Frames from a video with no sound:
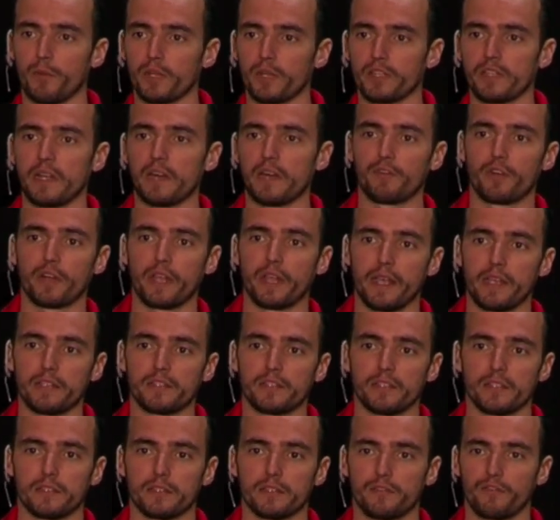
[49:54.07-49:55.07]
but in other
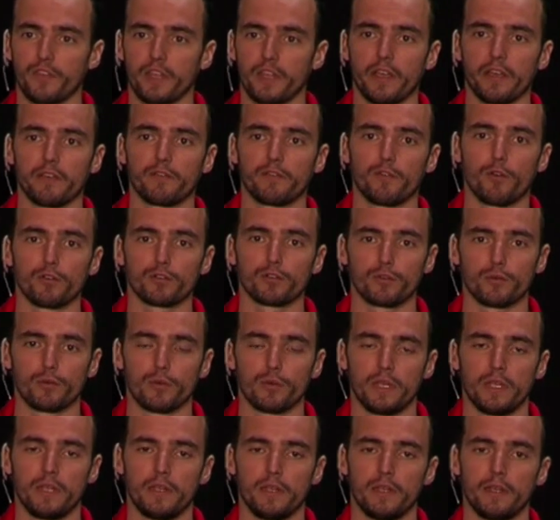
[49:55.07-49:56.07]
cases, they have
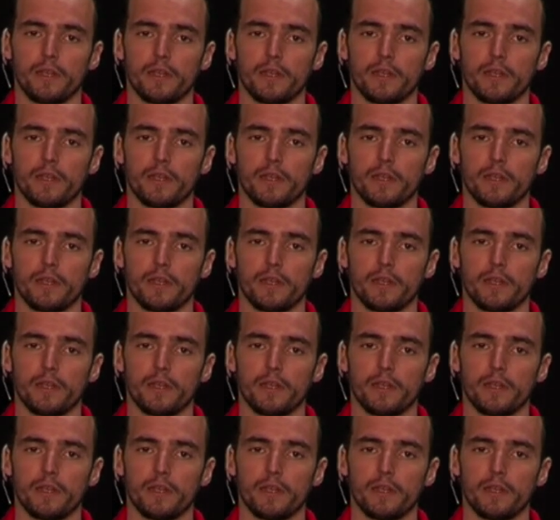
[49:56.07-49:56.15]
also,